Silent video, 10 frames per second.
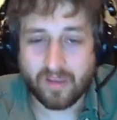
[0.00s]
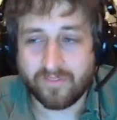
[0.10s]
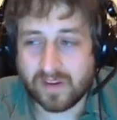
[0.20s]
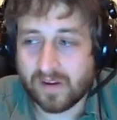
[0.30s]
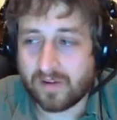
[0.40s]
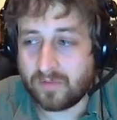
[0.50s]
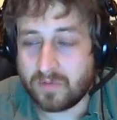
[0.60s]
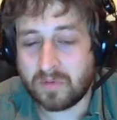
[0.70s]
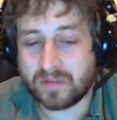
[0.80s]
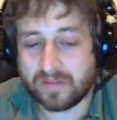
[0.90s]
figure out who
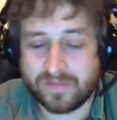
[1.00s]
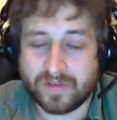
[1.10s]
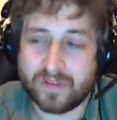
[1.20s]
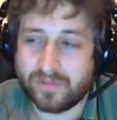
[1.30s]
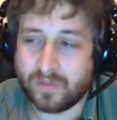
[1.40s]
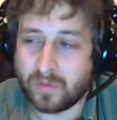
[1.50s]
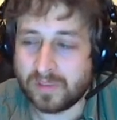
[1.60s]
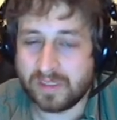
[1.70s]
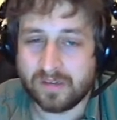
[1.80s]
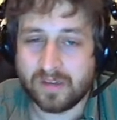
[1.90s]
we want to fill the
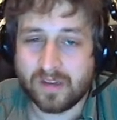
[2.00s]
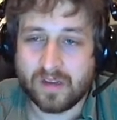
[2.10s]
void